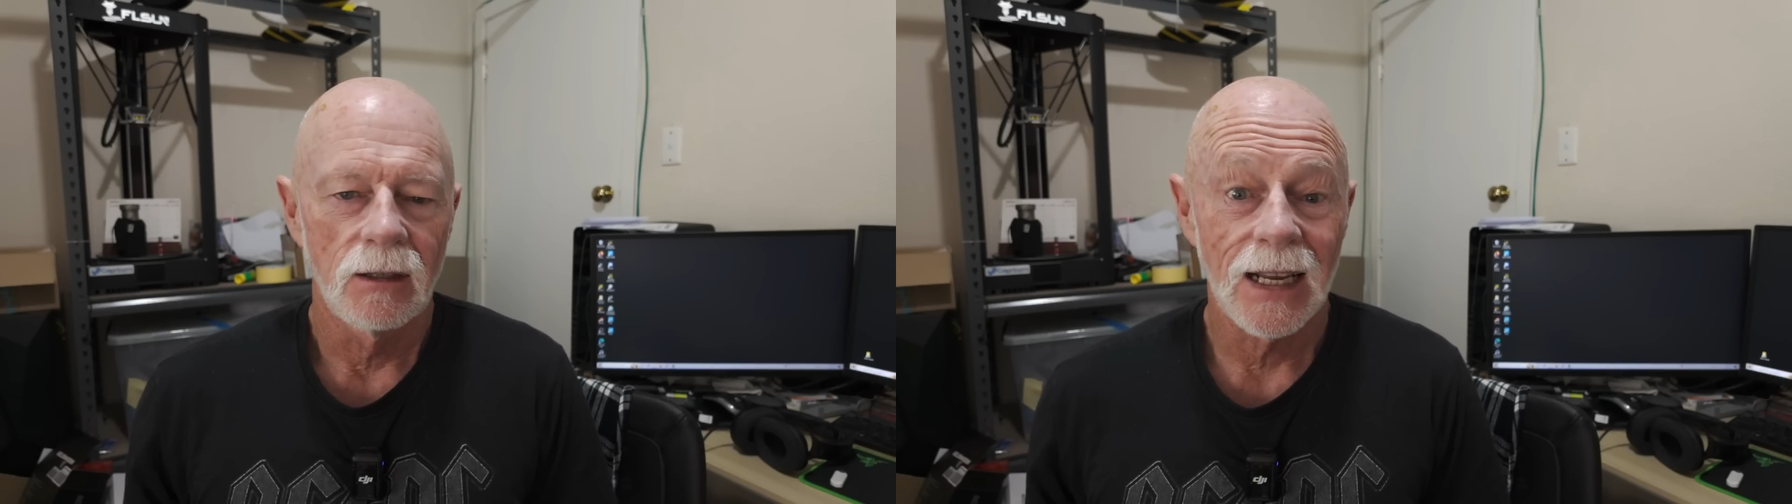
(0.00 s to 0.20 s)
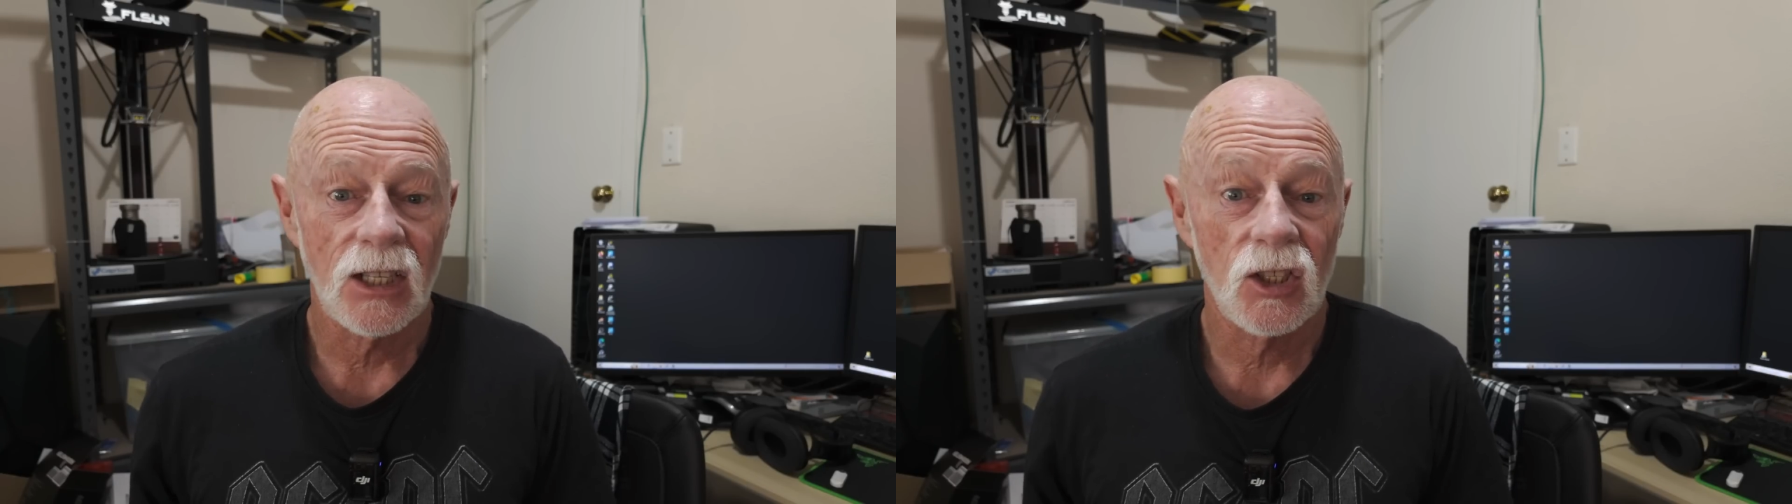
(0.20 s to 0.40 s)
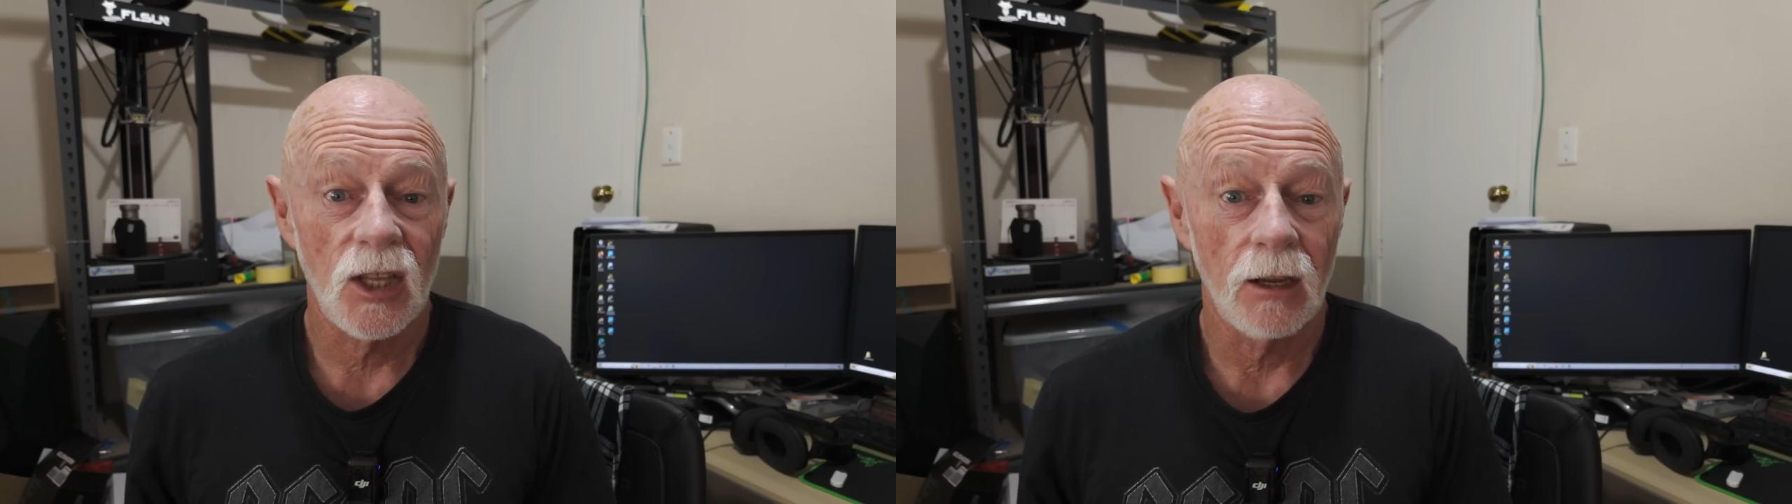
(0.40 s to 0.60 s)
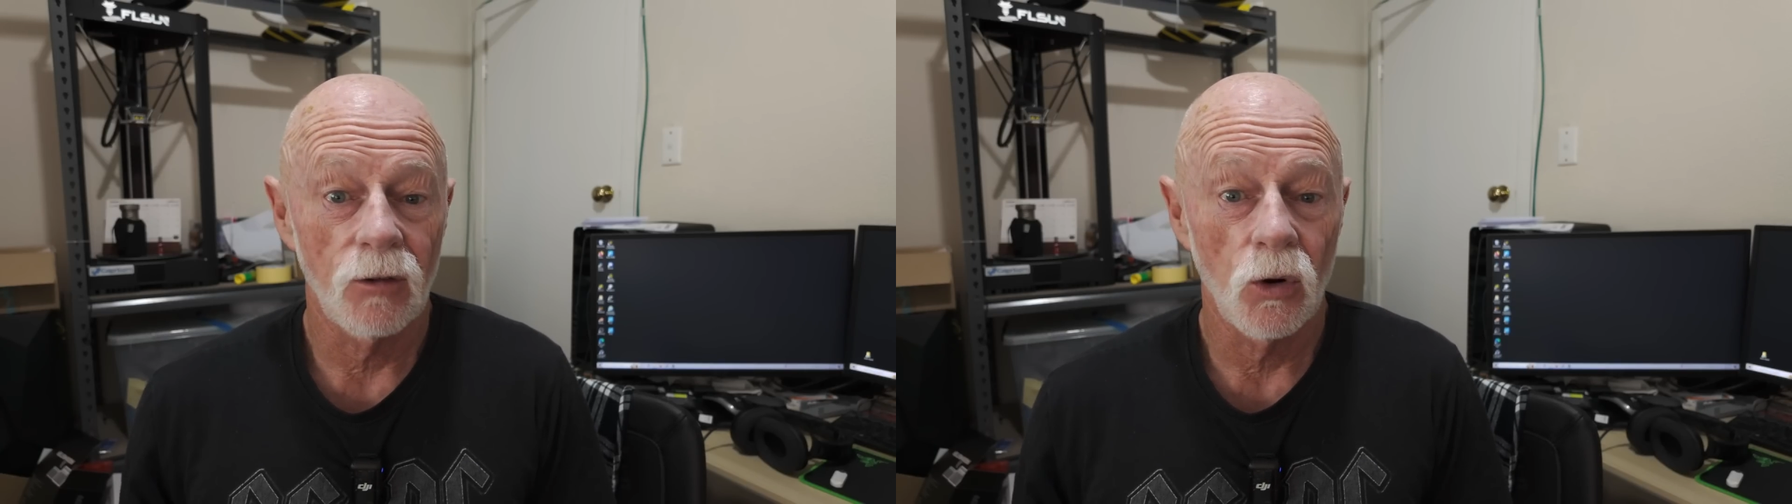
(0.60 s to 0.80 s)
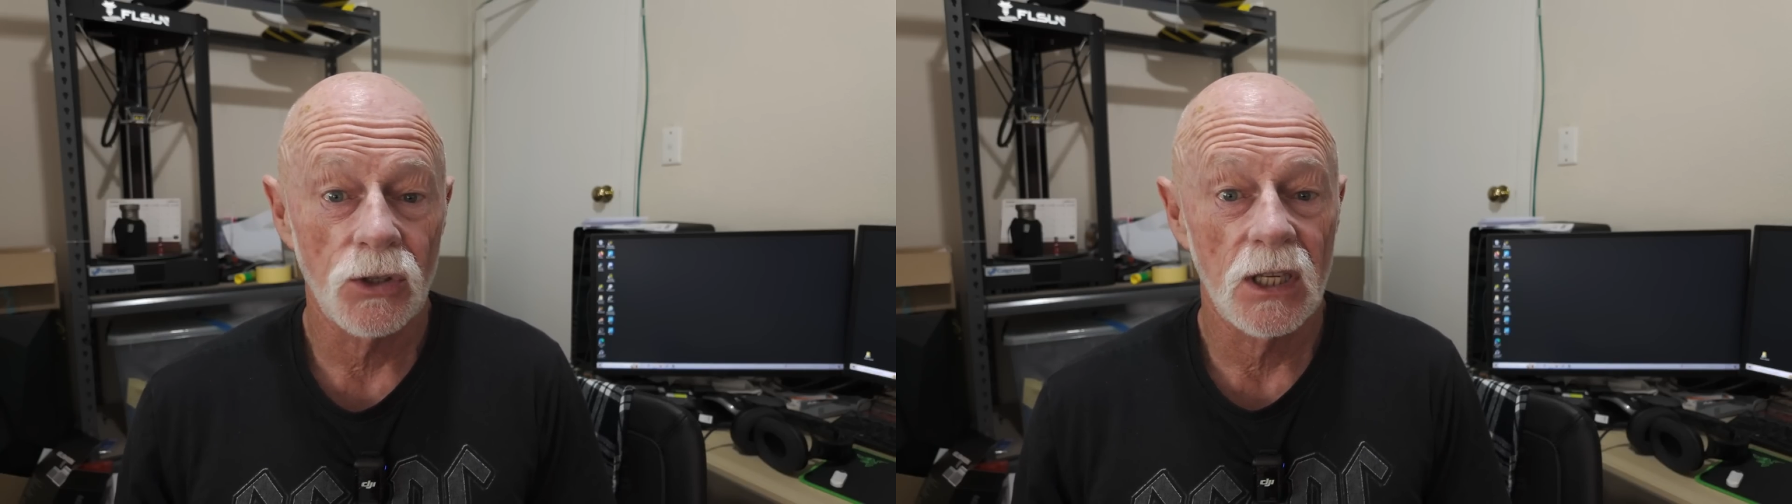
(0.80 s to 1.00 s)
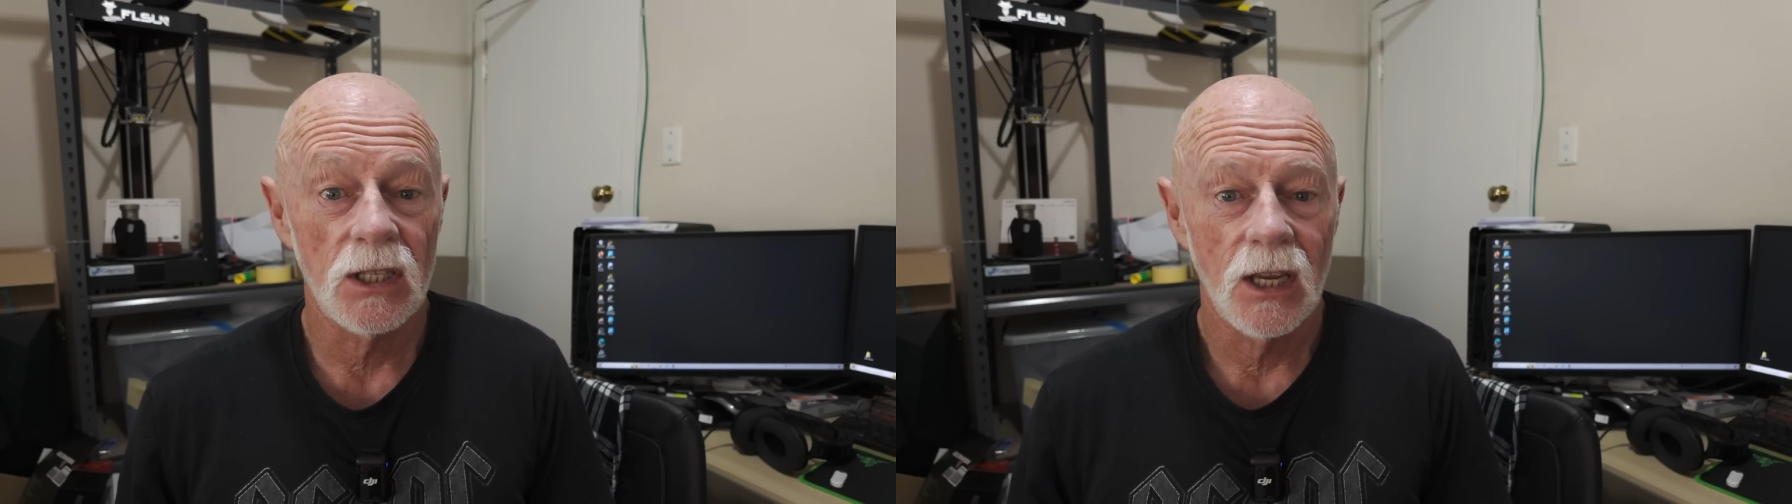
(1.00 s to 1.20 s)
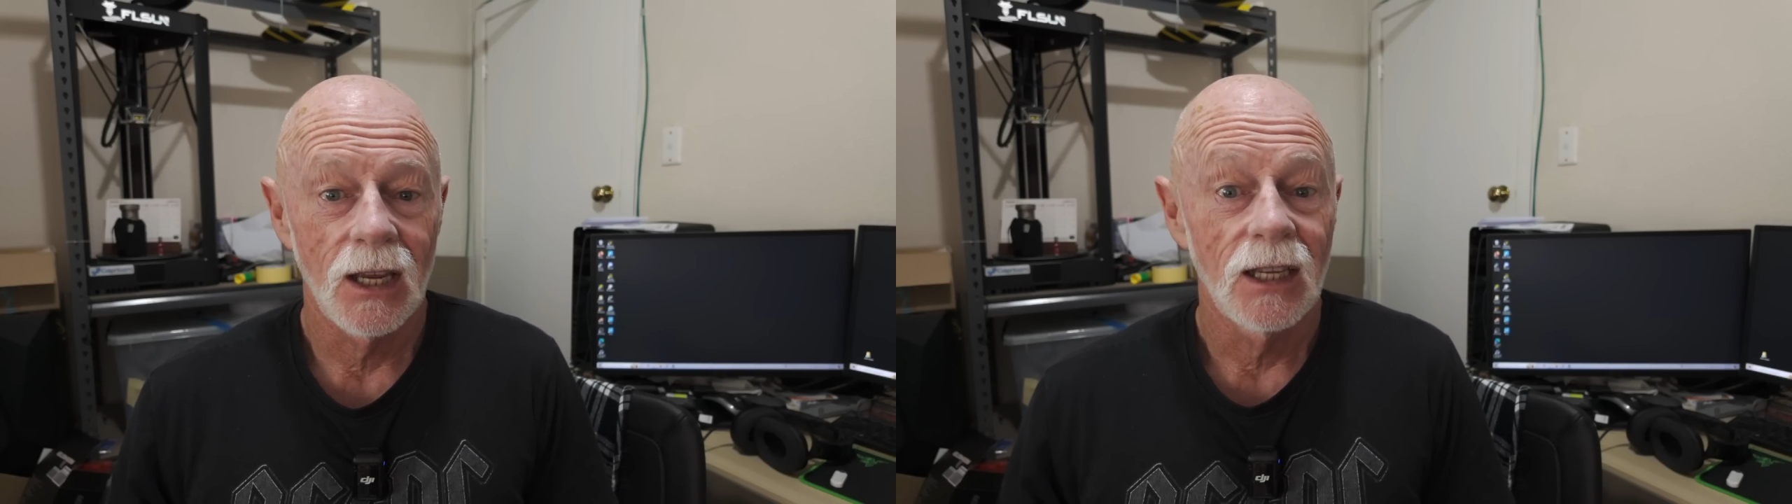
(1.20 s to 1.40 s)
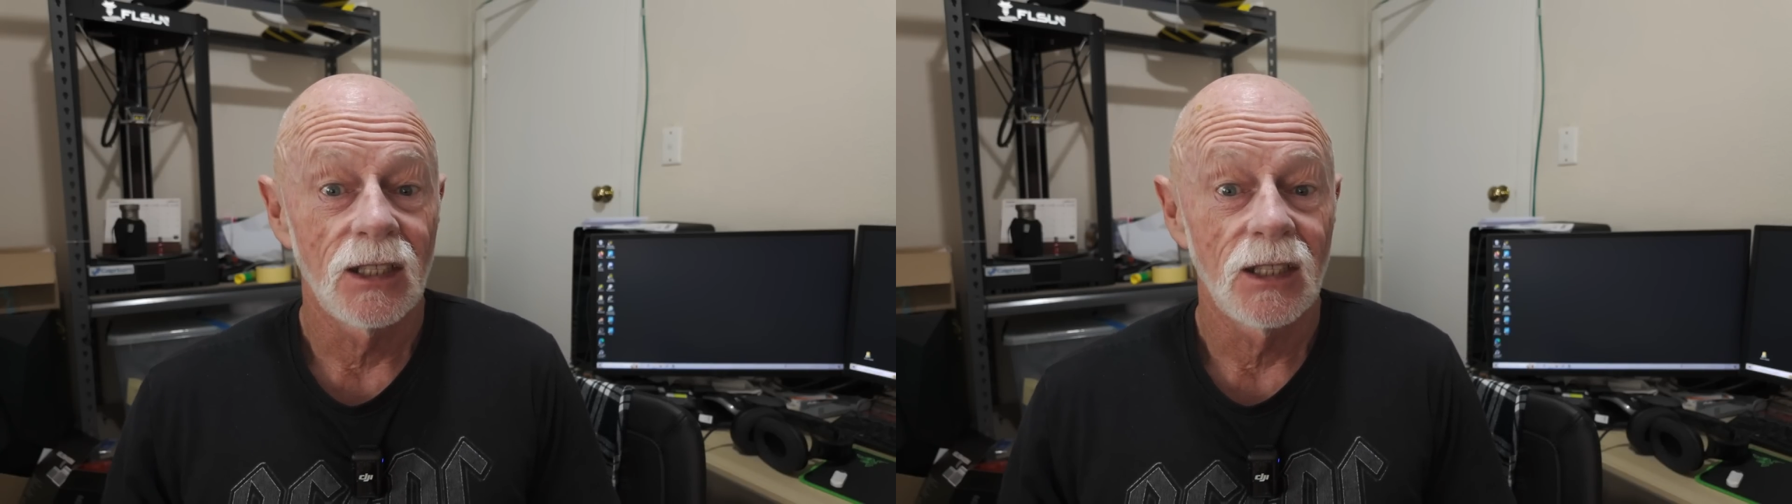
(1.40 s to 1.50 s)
Next thing, of course, is